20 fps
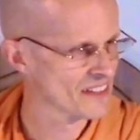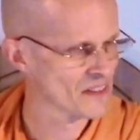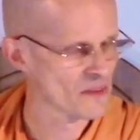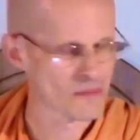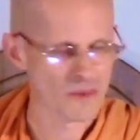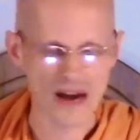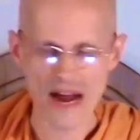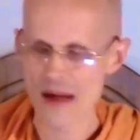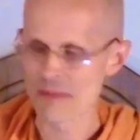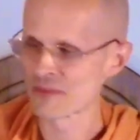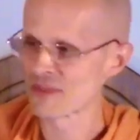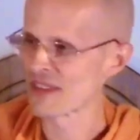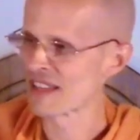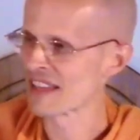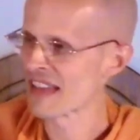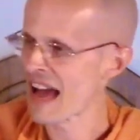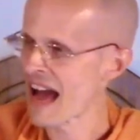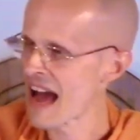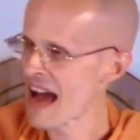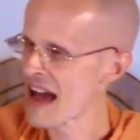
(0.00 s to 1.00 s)
perhaps the
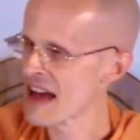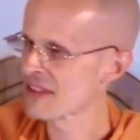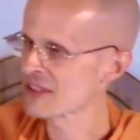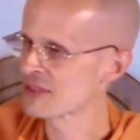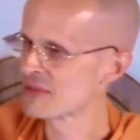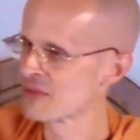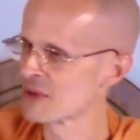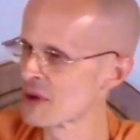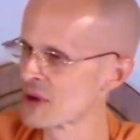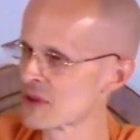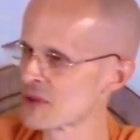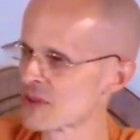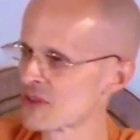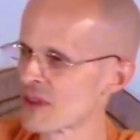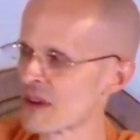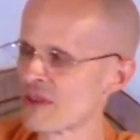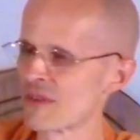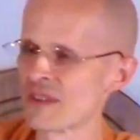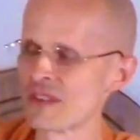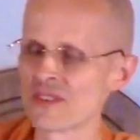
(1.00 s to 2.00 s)
last verse
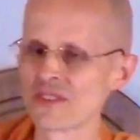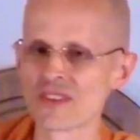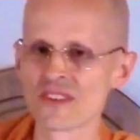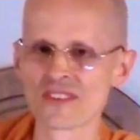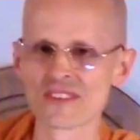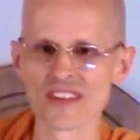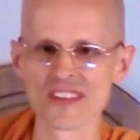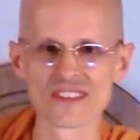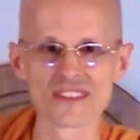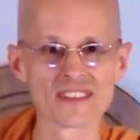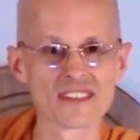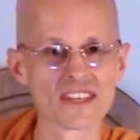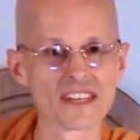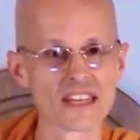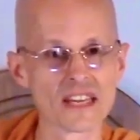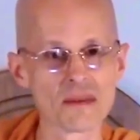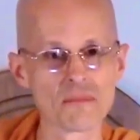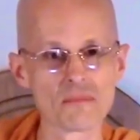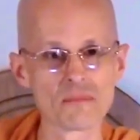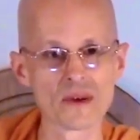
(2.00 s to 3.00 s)
of his Sanskrit
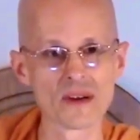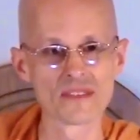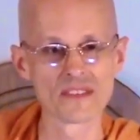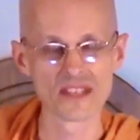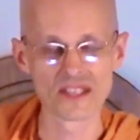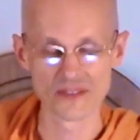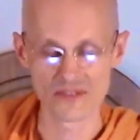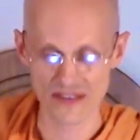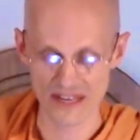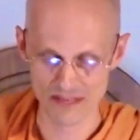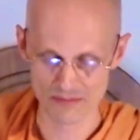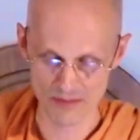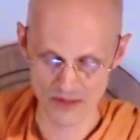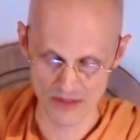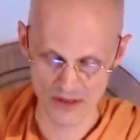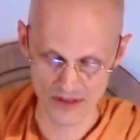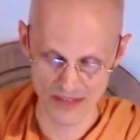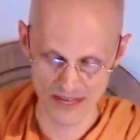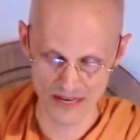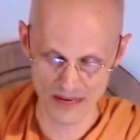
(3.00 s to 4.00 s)
hymn on the Divine
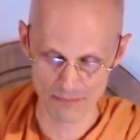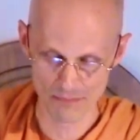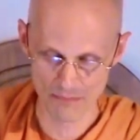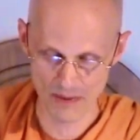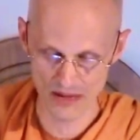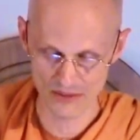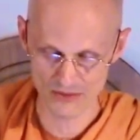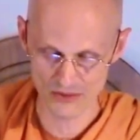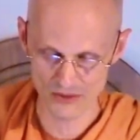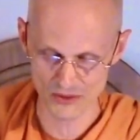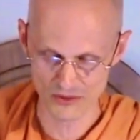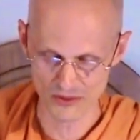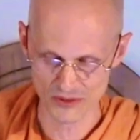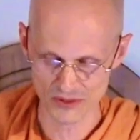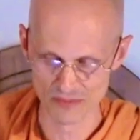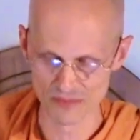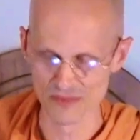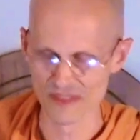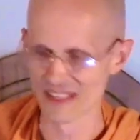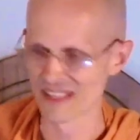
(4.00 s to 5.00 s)
Mother, the Amba
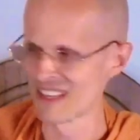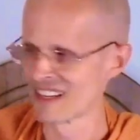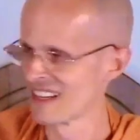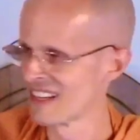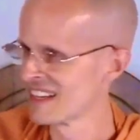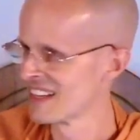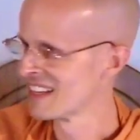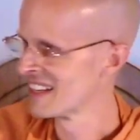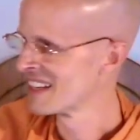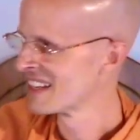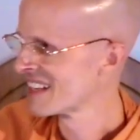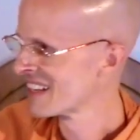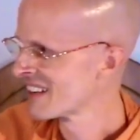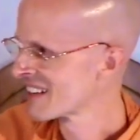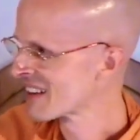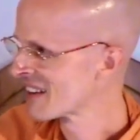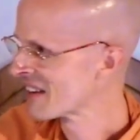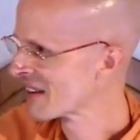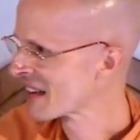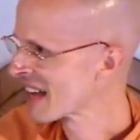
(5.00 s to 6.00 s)
Stotram,
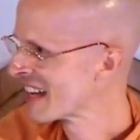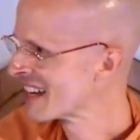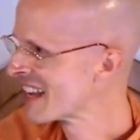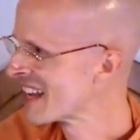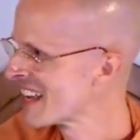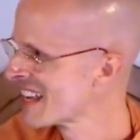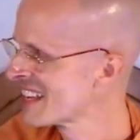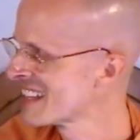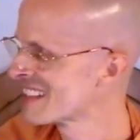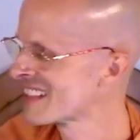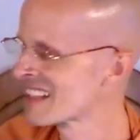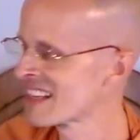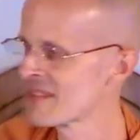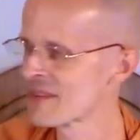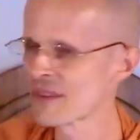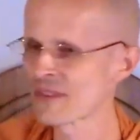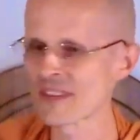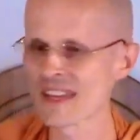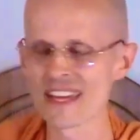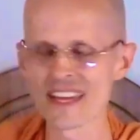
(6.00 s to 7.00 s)
can give
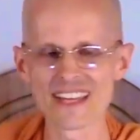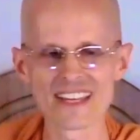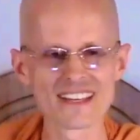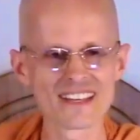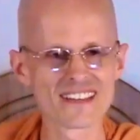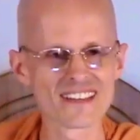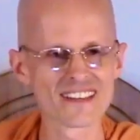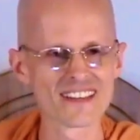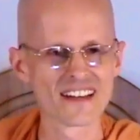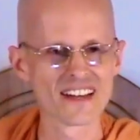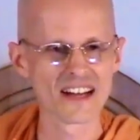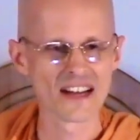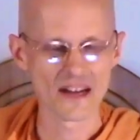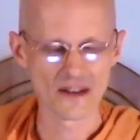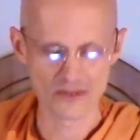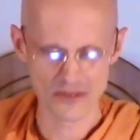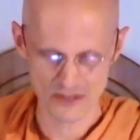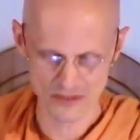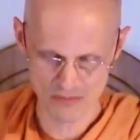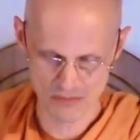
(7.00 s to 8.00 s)
us a hint
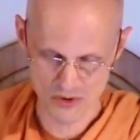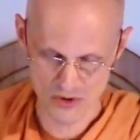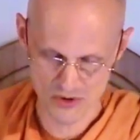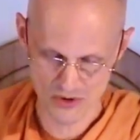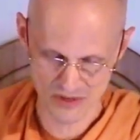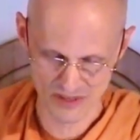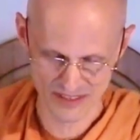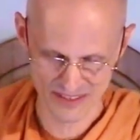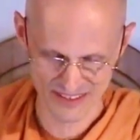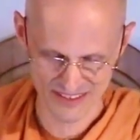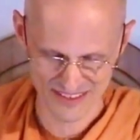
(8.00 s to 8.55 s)
of his mood.